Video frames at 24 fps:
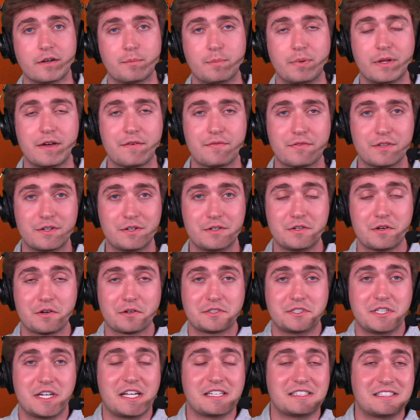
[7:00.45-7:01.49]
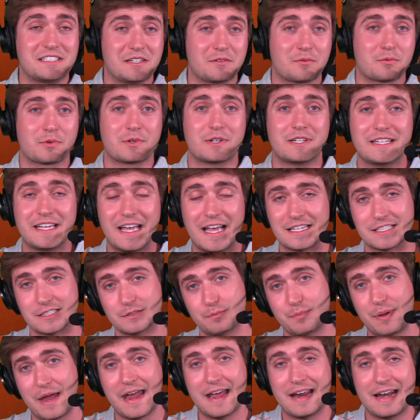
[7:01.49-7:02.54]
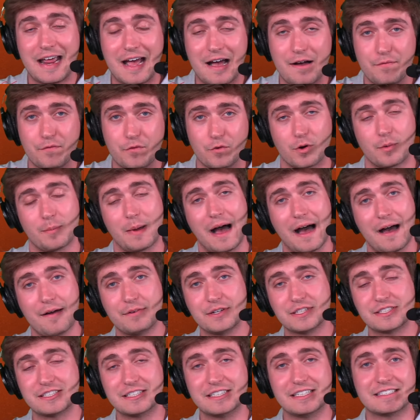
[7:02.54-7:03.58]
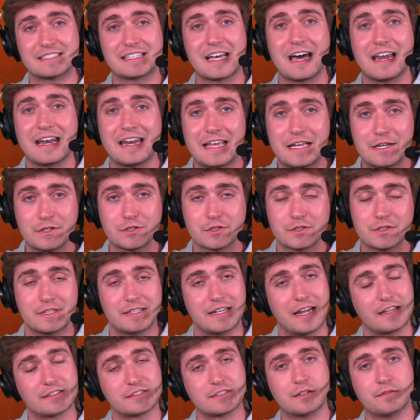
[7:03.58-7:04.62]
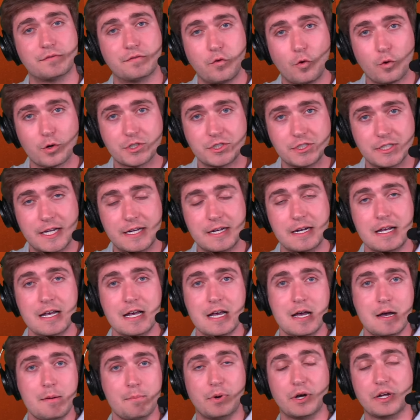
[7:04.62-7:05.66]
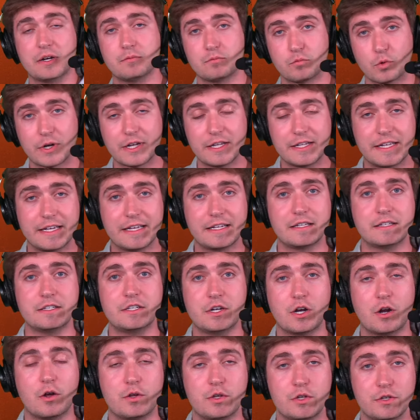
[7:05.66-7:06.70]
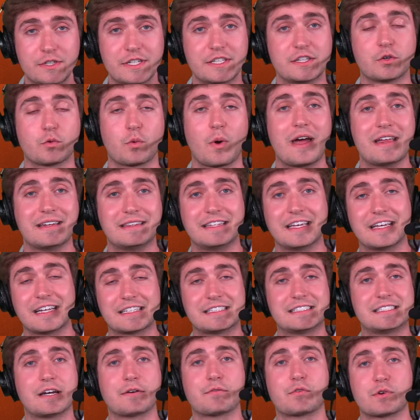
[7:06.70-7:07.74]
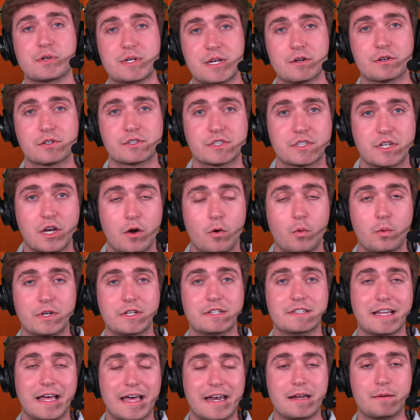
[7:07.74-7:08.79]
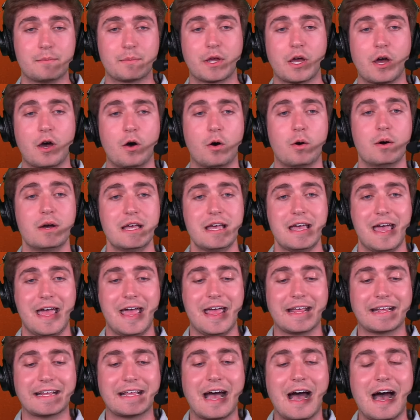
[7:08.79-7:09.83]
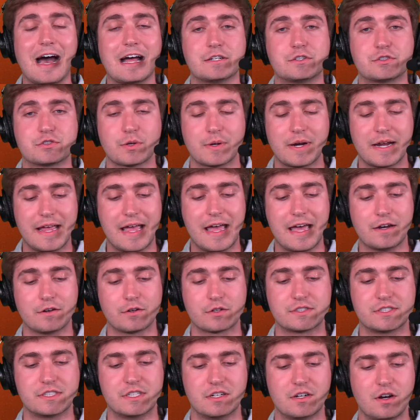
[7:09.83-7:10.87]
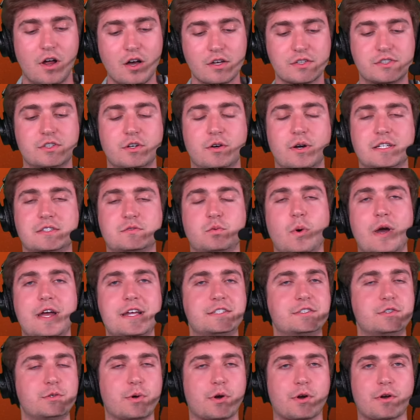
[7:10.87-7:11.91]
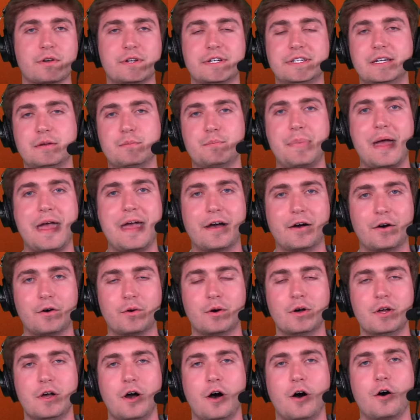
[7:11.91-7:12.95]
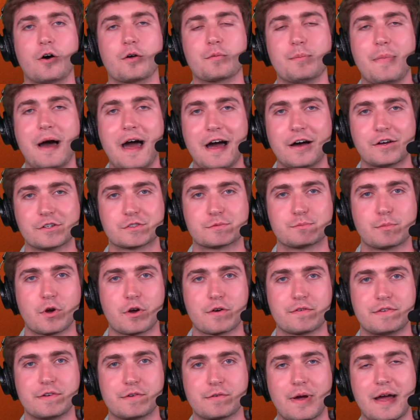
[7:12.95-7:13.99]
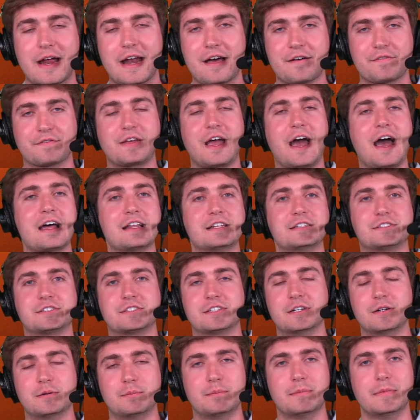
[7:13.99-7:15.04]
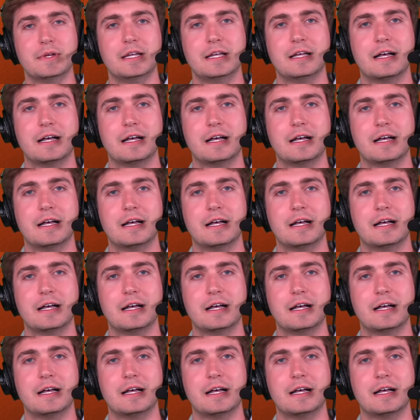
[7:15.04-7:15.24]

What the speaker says: to play for the New York Jets, and it really hasn't panned out for him. Obviously, he's gotten injured, and that's unfortunate. But really, you know, you did the right thing several years ago when you let him go and got Trey Hendrickson. And also, it's way too early to bail on Miles Murphy, right? I've gotten some,